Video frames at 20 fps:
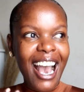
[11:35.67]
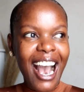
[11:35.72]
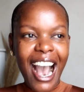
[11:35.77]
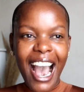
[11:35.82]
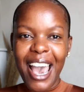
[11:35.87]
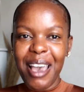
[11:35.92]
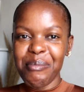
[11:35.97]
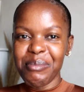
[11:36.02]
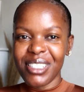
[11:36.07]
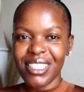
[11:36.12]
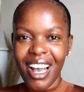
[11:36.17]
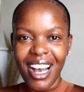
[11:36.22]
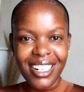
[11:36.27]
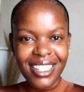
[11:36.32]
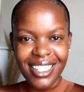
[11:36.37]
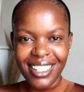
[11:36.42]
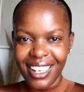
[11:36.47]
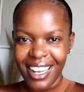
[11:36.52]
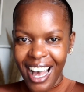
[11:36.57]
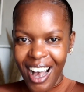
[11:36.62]
I am
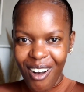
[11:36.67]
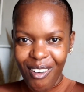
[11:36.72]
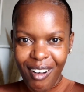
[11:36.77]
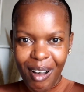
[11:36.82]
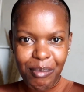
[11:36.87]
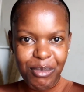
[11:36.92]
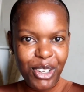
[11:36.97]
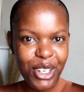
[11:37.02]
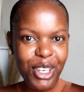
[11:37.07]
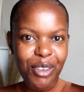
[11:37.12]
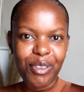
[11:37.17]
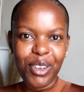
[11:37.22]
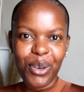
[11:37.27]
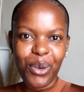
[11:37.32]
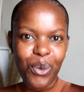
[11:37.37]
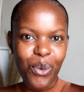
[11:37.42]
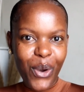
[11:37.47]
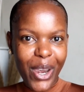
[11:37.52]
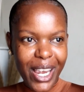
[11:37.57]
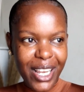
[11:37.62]
starting now. I'm not
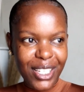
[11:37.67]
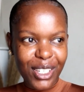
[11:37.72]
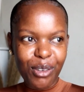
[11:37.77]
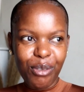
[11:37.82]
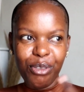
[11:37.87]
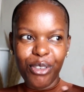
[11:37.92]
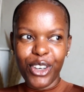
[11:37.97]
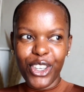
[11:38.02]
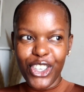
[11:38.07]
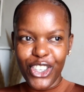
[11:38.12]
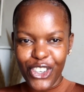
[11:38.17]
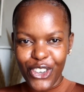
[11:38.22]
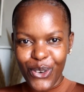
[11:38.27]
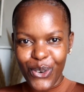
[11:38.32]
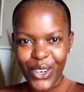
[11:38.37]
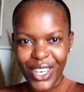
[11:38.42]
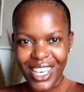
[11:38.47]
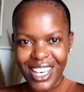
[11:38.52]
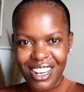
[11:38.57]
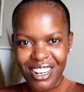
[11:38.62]
even waiting for New
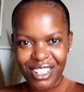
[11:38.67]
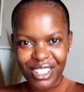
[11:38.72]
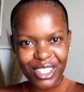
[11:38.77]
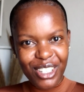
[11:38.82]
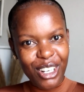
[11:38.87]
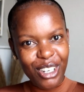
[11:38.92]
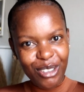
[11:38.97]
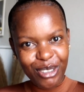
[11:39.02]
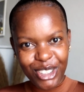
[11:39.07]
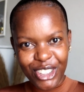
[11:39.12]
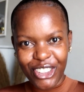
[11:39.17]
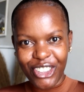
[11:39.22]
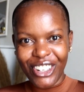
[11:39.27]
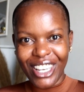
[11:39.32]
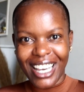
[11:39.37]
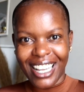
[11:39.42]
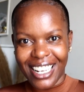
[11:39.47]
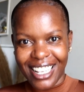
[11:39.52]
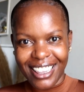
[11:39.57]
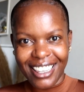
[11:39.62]
Year resolution or
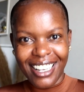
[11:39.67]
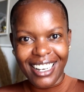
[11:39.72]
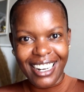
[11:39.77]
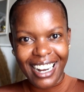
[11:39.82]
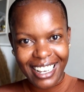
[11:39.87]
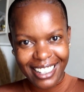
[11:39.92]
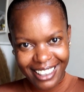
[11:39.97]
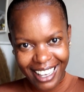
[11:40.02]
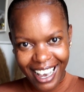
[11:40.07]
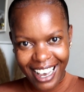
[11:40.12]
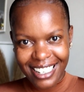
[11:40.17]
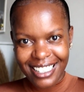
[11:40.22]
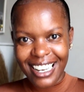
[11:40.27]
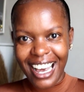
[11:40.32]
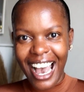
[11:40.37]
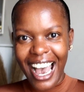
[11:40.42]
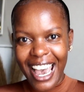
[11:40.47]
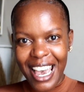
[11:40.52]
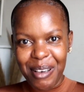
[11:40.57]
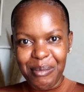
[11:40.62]
anything like that.
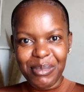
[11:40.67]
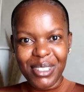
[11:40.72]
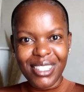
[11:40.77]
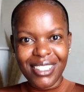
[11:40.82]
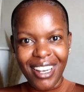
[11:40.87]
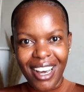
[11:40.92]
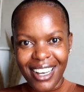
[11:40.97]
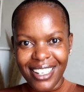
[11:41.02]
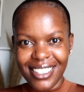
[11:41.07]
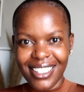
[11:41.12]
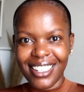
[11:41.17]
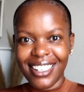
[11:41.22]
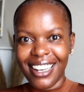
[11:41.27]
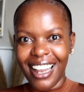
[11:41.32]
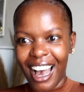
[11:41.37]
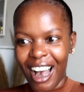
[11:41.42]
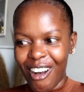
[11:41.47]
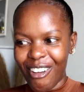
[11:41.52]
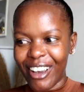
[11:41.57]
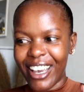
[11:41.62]
I am starting
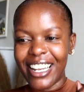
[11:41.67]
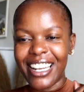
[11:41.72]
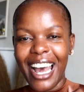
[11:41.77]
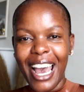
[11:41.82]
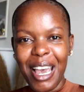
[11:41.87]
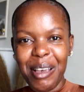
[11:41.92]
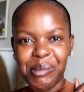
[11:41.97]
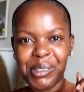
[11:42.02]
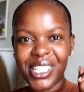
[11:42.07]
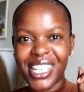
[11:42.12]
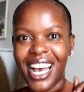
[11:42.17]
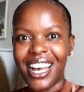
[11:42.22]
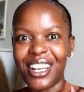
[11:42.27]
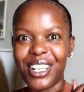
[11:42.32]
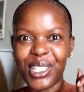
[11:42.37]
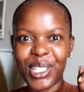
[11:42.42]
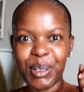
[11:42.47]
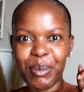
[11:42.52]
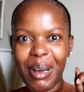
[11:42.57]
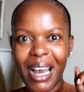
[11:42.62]
now, and I am
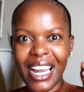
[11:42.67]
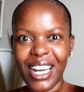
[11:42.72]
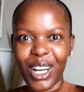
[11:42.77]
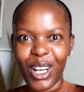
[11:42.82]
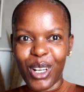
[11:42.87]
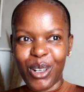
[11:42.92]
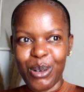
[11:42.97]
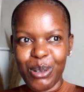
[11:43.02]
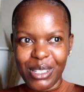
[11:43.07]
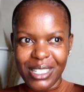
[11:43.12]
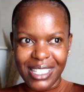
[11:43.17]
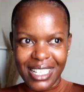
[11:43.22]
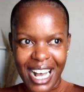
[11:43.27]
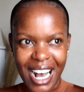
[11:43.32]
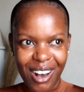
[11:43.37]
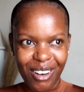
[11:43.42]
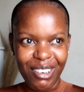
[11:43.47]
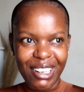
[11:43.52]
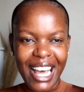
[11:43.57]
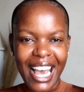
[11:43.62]
starting to buy clothes
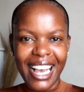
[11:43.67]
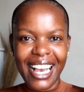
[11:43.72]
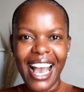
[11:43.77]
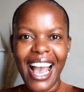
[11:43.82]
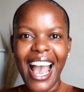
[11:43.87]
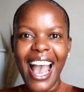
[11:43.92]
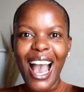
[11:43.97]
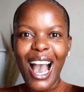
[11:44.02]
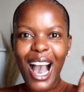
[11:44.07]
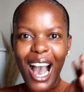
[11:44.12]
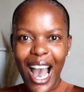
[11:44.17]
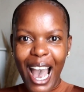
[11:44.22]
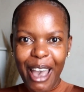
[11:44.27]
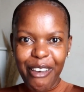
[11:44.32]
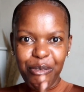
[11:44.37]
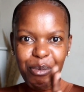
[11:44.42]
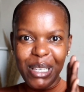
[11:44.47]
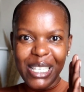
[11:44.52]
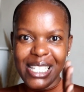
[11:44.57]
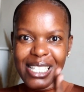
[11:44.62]
now. Like,
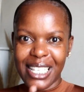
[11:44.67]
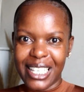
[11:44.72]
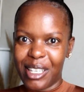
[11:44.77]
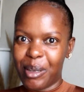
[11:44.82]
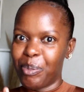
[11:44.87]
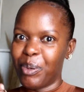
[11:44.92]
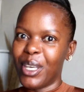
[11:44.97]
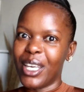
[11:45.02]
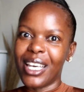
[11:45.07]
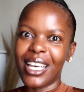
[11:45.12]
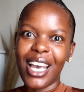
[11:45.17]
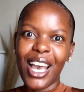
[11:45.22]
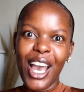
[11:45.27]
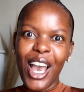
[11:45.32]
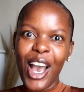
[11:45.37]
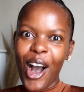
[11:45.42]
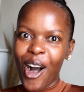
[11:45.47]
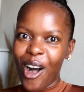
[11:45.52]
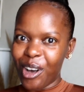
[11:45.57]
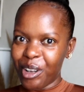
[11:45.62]
I've been sleeping
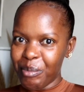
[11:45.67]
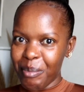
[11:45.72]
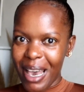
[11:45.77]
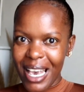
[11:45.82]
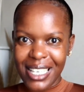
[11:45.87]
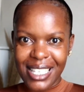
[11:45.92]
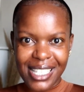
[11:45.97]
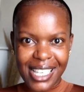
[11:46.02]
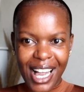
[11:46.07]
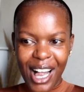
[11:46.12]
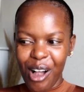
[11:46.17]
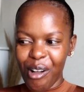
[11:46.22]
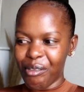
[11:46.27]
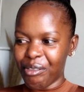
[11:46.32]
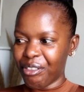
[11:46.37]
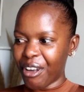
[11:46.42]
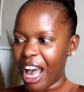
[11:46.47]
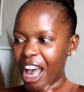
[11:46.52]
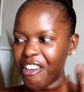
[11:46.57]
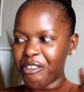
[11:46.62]
on
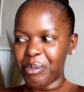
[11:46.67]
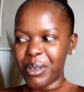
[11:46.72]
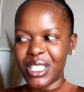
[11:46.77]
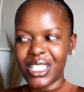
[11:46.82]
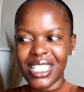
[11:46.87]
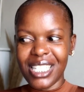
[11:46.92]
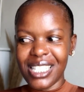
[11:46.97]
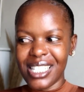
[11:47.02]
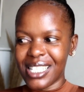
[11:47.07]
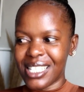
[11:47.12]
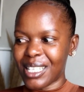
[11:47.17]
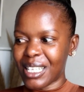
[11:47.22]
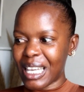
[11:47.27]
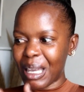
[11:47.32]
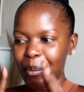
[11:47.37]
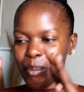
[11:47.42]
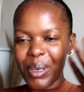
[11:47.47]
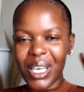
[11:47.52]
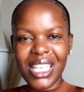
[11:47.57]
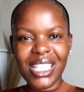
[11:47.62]
myself. I've been
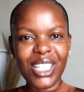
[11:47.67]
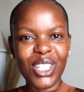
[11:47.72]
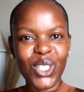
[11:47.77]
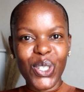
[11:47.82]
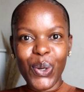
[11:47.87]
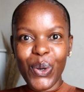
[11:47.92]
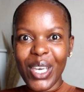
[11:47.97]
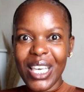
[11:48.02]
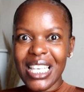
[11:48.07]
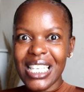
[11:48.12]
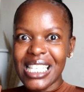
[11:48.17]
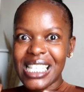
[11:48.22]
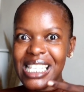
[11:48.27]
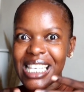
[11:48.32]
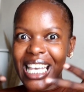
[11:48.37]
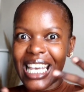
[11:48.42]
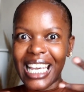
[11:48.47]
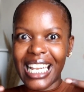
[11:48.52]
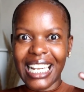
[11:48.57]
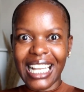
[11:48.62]
just busy doing
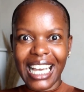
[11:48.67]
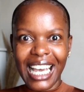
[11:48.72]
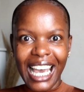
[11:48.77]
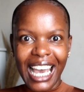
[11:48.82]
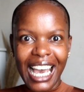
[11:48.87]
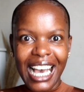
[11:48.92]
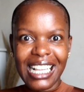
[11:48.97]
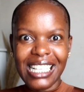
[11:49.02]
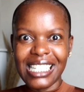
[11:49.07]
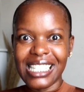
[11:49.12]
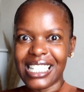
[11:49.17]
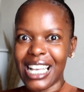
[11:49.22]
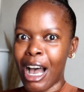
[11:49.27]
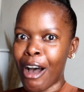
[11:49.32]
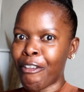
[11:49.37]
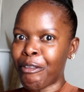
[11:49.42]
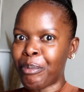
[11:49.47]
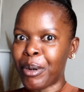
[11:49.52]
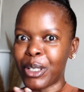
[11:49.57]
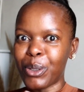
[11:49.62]
skincare and
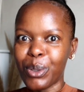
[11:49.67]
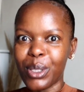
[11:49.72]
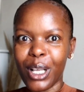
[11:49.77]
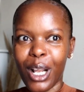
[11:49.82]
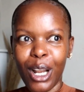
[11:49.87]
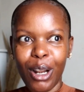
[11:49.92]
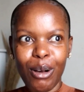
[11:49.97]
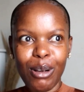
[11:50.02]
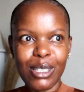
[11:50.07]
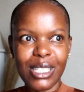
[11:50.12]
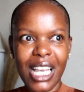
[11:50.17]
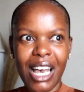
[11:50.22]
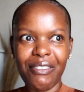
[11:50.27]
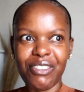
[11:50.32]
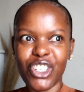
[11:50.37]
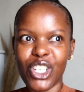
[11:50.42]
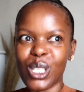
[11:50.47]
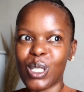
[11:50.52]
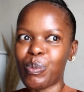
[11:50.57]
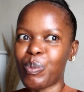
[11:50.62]
stuff, but with clothes
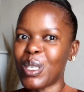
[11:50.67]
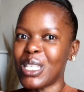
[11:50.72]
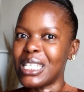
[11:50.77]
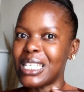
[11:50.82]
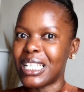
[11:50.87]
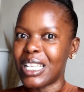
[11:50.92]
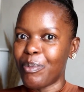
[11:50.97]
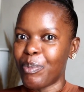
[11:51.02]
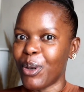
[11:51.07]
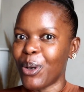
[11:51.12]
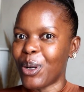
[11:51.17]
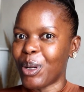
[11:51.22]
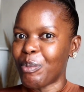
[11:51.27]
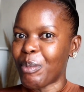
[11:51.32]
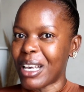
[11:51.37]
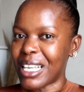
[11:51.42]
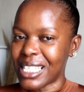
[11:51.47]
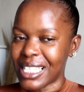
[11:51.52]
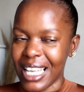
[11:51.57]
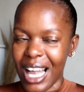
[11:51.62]
I've just been sleeping on
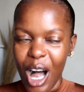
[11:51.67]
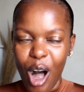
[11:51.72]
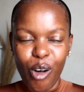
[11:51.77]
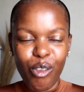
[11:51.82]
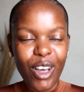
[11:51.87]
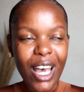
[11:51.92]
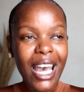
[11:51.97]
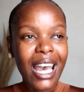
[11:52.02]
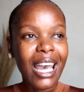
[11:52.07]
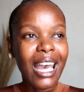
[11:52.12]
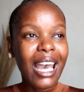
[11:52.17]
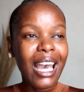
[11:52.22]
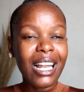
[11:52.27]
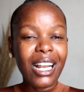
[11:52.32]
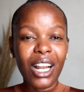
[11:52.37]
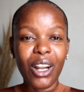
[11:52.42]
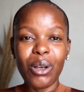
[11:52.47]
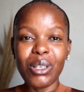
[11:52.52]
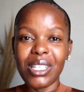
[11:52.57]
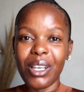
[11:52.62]
myself.
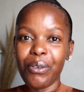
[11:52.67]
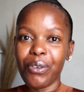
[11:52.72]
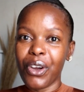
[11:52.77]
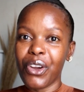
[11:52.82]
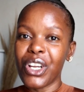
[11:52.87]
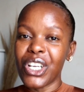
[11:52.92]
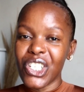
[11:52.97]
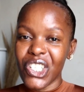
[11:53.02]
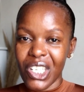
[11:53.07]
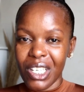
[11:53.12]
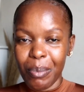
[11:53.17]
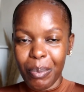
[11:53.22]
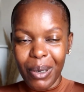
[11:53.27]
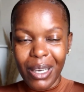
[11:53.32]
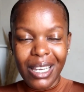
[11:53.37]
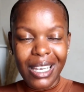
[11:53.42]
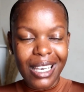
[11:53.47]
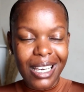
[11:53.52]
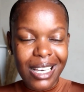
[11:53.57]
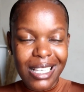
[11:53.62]
And clothes are very cheaper
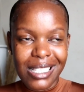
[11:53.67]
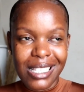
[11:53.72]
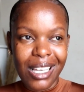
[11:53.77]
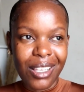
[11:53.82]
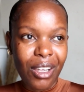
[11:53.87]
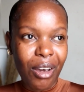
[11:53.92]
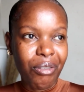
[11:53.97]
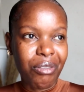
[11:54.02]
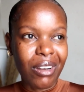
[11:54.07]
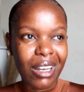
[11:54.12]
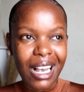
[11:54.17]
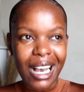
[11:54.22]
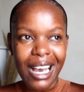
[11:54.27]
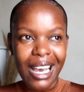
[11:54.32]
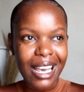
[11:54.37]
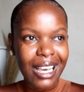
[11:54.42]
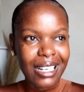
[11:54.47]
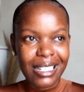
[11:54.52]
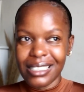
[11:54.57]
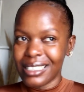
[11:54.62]
here in South Africa,
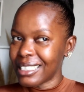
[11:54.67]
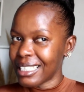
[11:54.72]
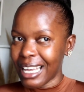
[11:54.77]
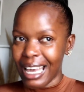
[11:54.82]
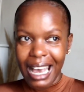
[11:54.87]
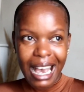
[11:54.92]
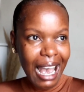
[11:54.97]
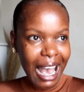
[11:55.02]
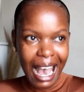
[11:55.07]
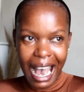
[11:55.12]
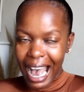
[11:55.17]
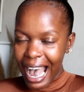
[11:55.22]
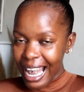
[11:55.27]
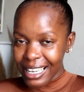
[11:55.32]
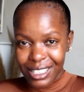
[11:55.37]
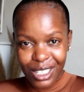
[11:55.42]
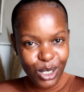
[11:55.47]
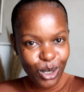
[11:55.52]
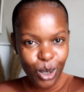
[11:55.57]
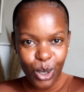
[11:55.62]
and I
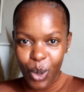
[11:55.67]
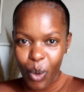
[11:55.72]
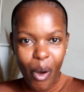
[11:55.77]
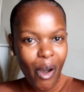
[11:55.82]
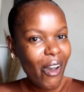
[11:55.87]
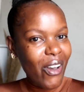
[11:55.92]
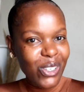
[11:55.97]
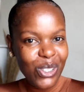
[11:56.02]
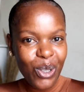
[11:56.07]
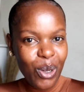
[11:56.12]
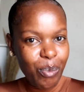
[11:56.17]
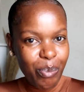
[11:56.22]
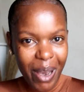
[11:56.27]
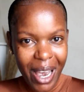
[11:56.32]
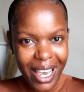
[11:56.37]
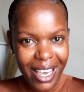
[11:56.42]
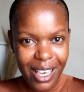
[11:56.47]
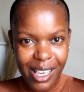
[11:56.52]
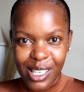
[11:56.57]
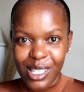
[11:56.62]
just don't know why I was not
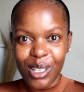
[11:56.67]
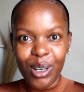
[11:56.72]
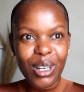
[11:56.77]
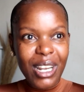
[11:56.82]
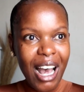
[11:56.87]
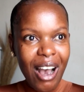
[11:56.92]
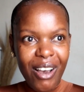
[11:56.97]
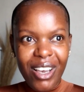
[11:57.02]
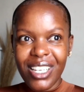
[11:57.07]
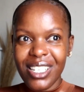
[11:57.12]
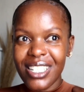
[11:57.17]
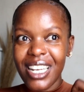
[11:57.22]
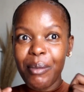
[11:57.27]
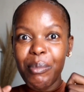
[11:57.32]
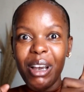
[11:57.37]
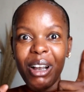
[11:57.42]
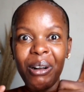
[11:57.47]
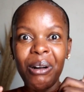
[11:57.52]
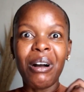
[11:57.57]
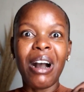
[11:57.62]
buying. So now each
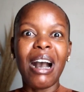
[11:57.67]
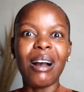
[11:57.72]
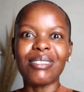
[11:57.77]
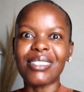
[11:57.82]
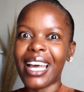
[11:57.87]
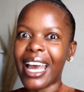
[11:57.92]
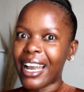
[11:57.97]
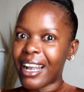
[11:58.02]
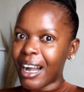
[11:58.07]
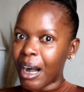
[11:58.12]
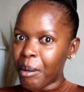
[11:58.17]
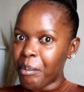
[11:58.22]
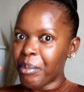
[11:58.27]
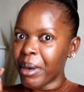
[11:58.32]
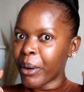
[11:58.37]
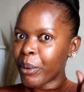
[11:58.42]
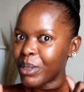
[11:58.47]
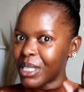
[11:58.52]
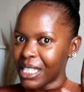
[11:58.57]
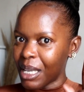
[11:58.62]
time I go out, I come
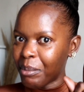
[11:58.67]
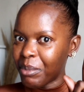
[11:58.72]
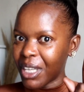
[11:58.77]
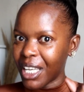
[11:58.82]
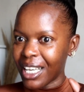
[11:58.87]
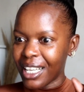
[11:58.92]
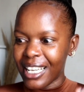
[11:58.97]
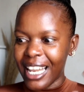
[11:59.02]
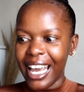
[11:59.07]
back with something.